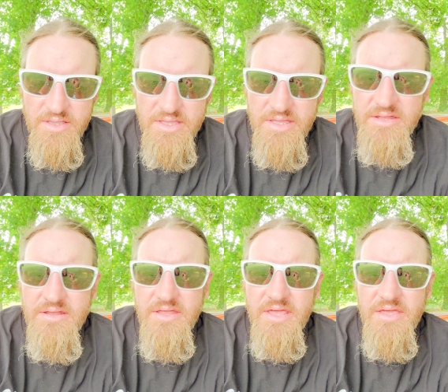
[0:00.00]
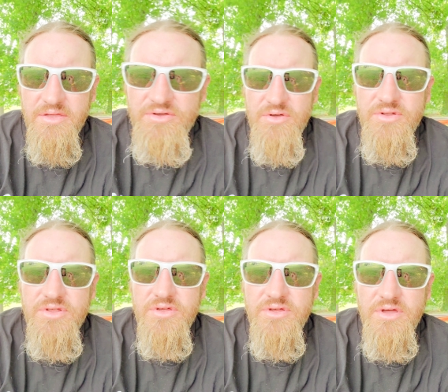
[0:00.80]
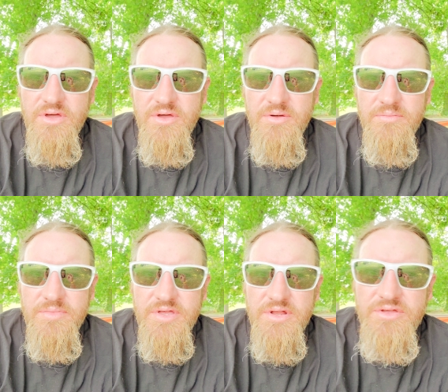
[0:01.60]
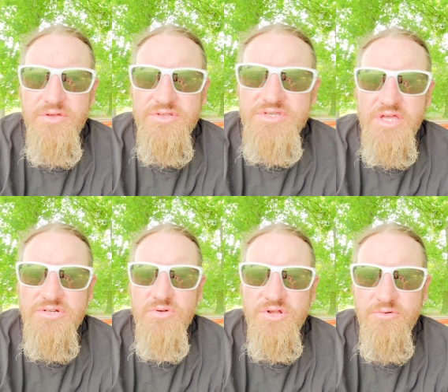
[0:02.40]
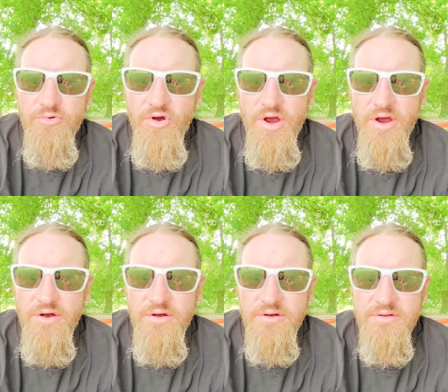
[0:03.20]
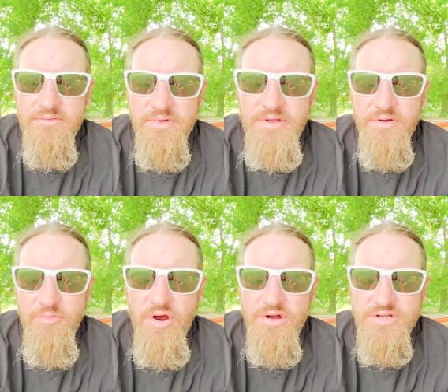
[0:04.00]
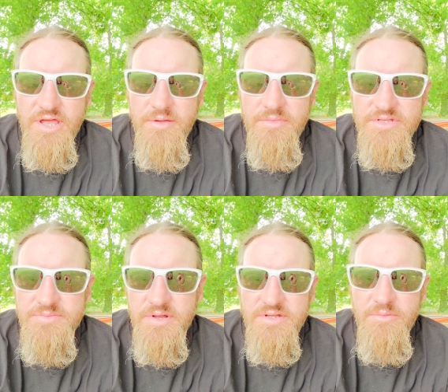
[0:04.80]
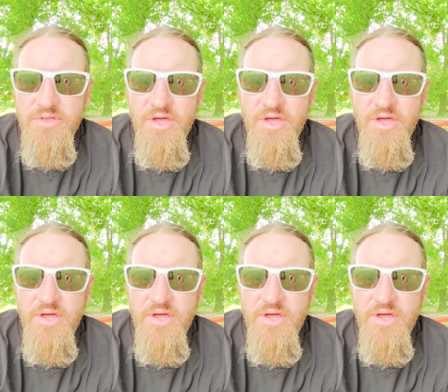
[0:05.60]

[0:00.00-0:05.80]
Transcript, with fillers: get a good um, get a good schedule on your prayer on your prayer time and spending time with